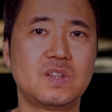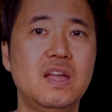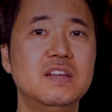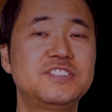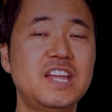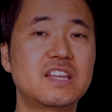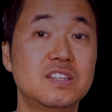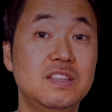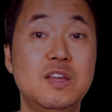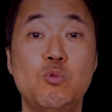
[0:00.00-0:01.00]

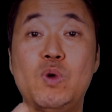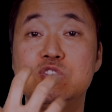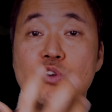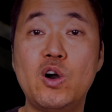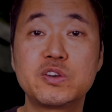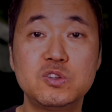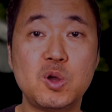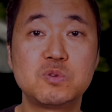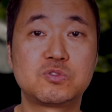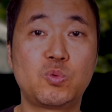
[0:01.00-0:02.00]
Secondly, when you utter
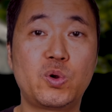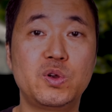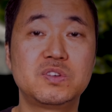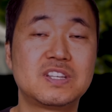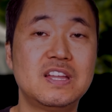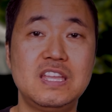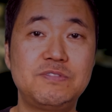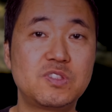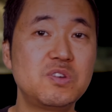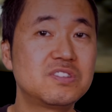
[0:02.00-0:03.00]
those words,
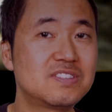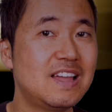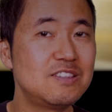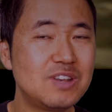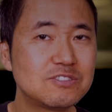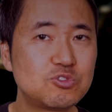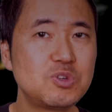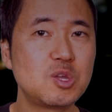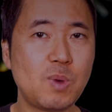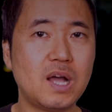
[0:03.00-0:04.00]
even though you're not
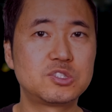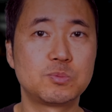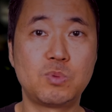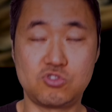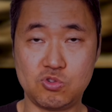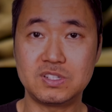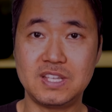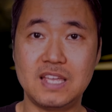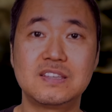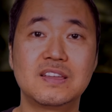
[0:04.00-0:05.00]
doing much, but you're
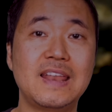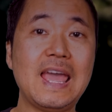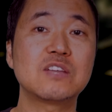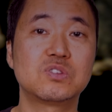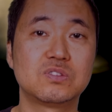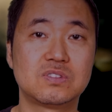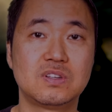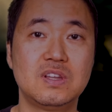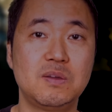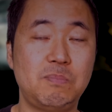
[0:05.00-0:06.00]
taking an action
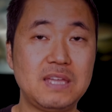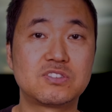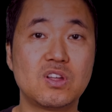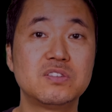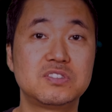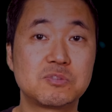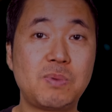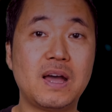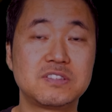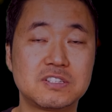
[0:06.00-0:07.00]
based on this
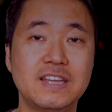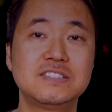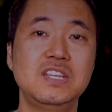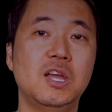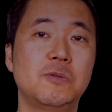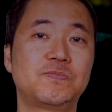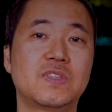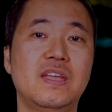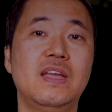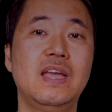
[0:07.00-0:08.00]
positive idea.
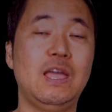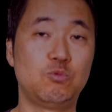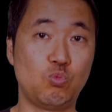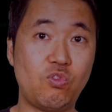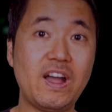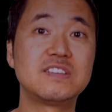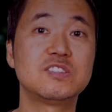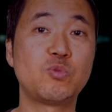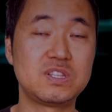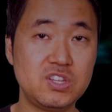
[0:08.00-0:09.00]
And
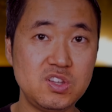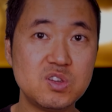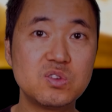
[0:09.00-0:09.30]
finally, when you hear